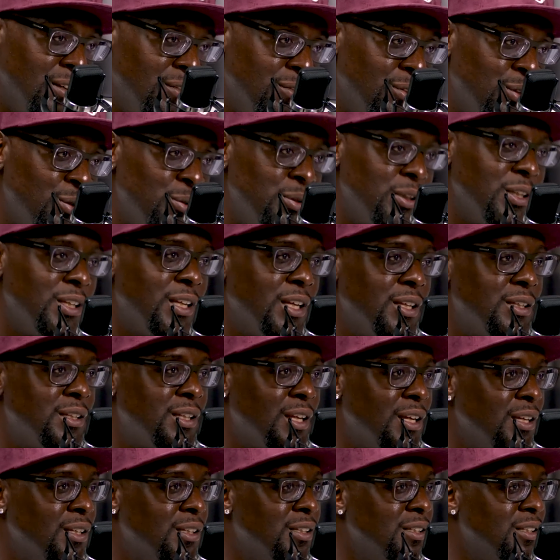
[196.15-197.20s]
for you to get
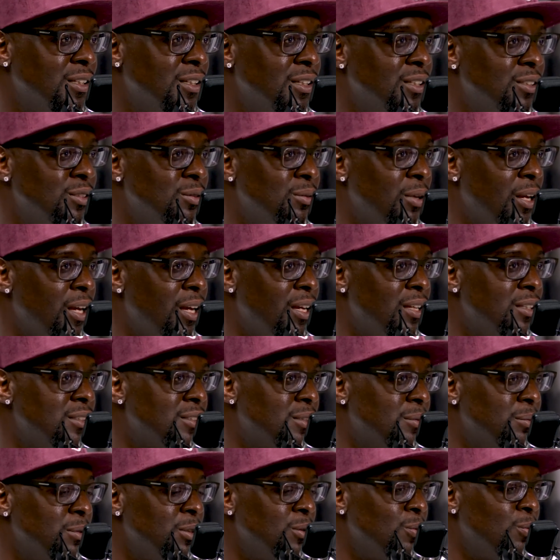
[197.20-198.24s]
that good, you had
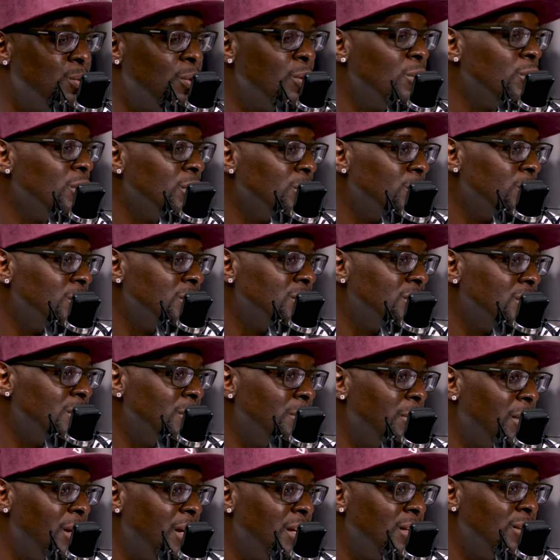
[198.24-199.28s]
to be working with
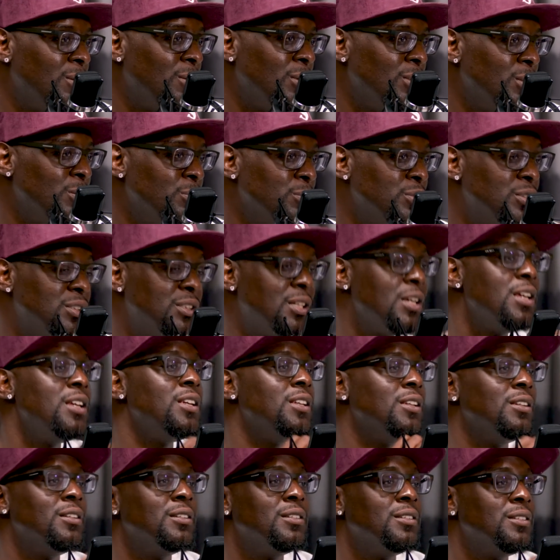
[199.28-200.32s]
somebody or you was
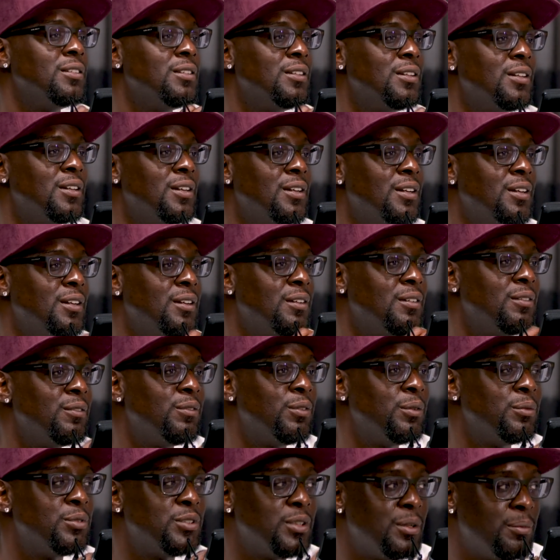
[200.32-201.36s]
taking
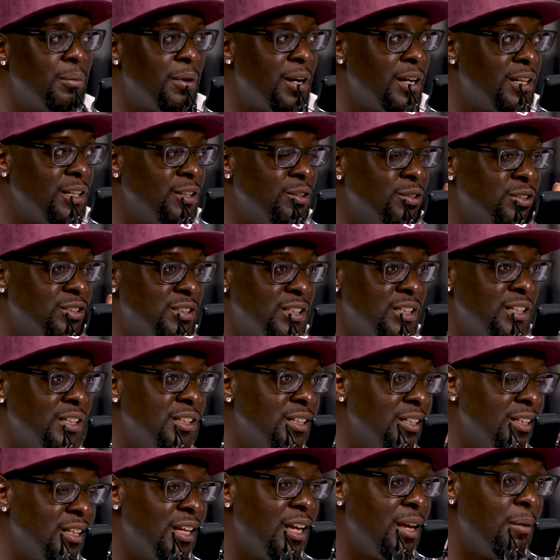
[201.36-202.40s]
from somebody or seeing
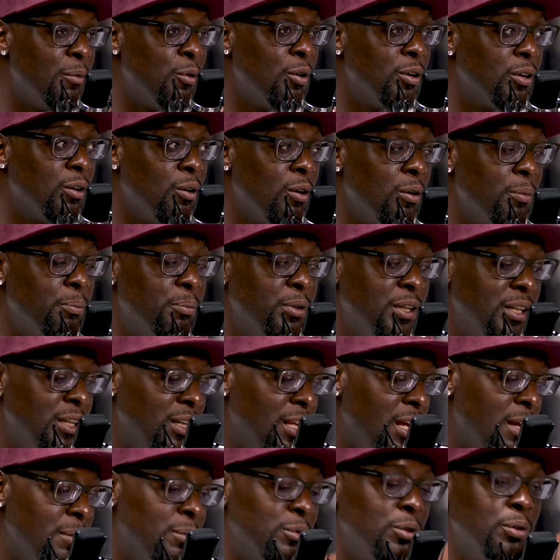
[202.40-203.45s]
the game or being
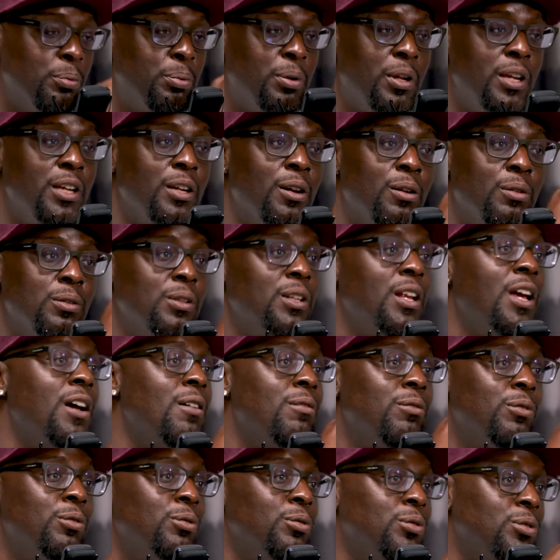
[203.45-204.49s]
able to play on
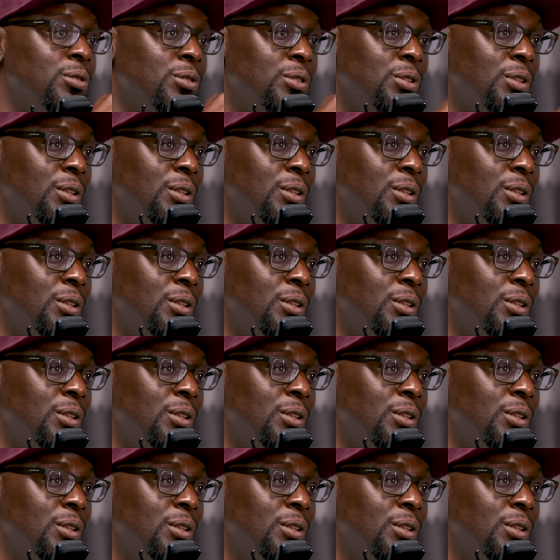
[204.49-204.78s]
levels